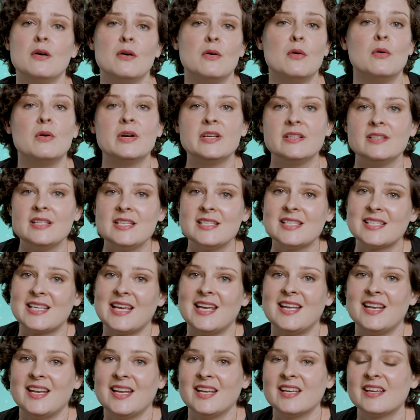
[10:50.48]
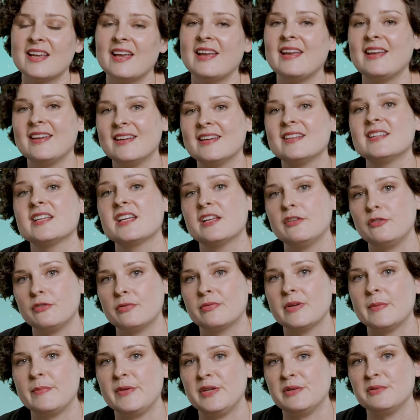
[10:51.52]
Oily skin can
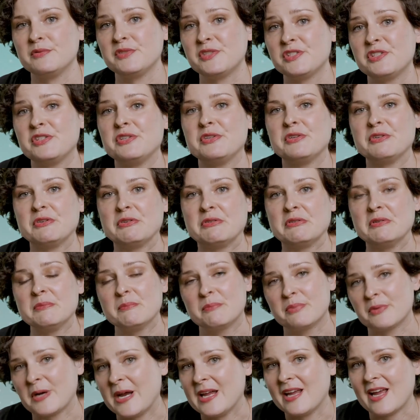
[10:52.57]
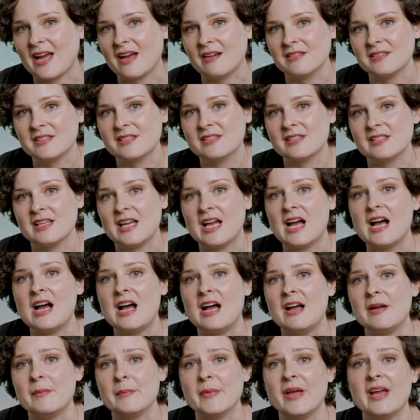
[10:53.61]
contribute to breakouts.
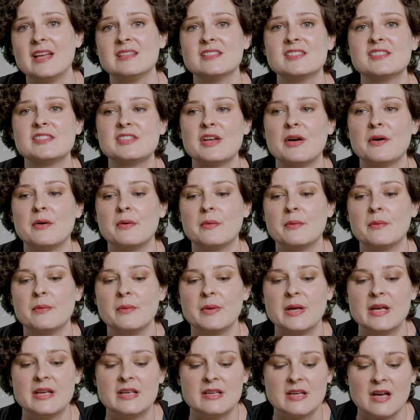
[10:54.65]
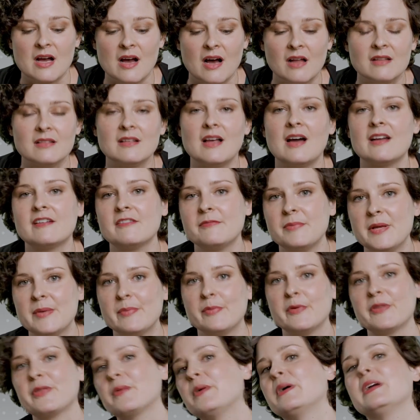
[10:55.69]
And so a lot of people
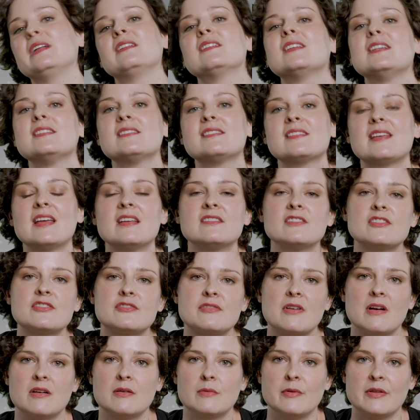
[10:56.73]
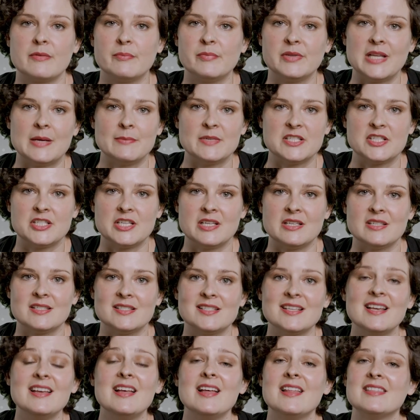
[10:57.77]
with oily skin struggle with blemishes.
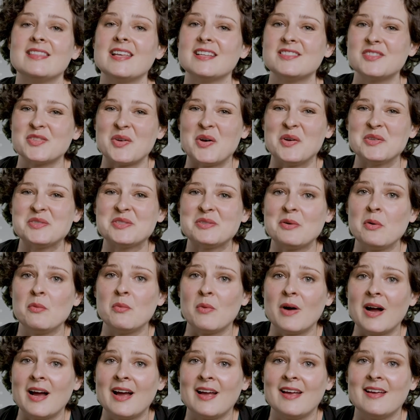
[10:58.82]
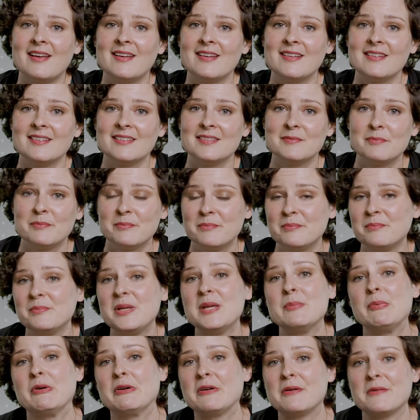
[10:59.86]
That's also why
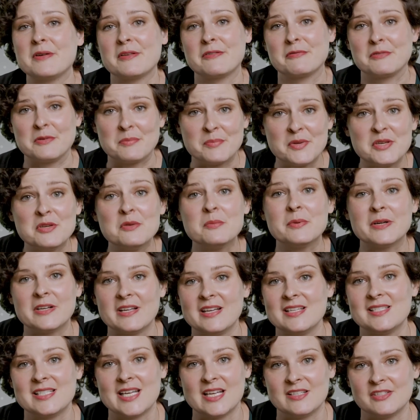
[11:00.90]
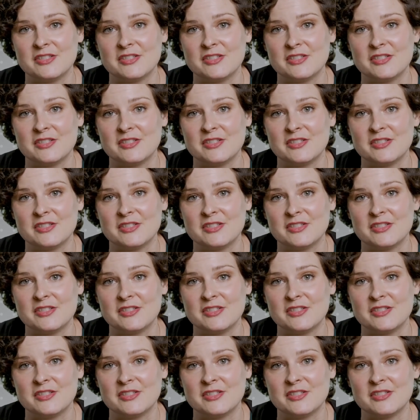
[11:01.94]
people going through puberty tend